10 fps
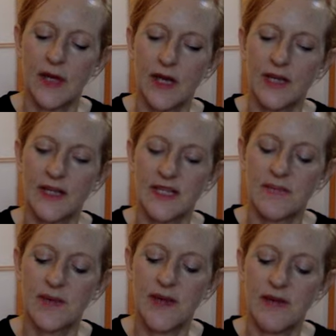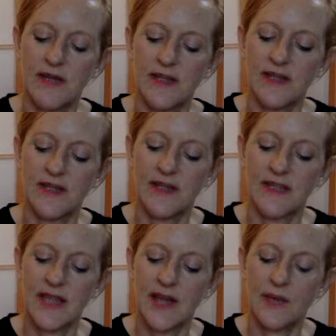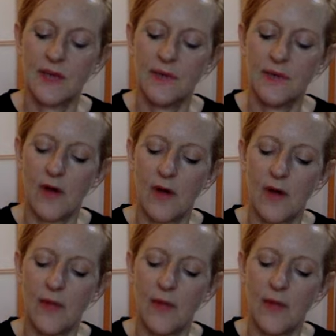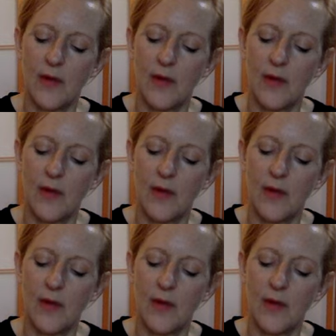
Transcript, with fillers: and experience the sound of Om